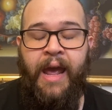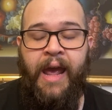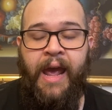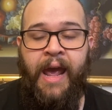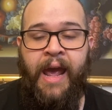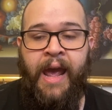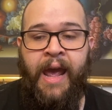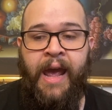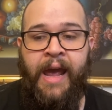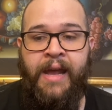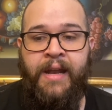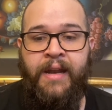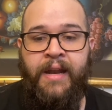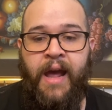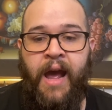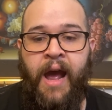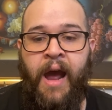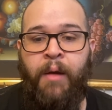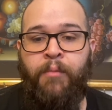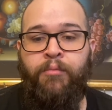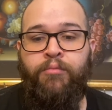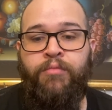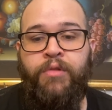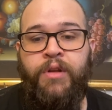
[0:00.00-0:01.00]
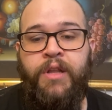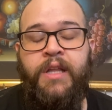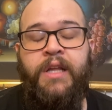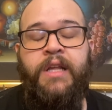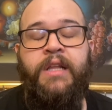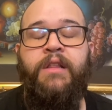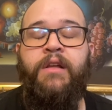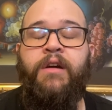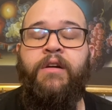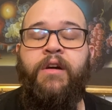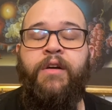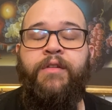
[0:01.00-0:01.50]
And I'm really
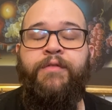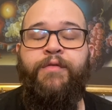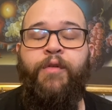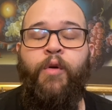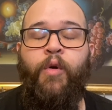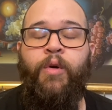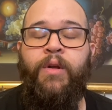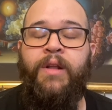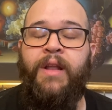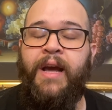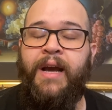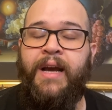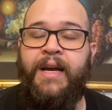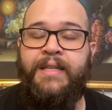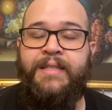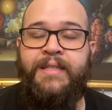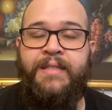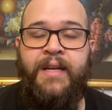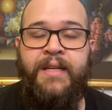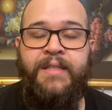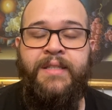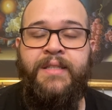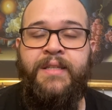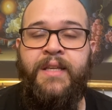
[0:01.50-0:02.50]
looking forward, like I said,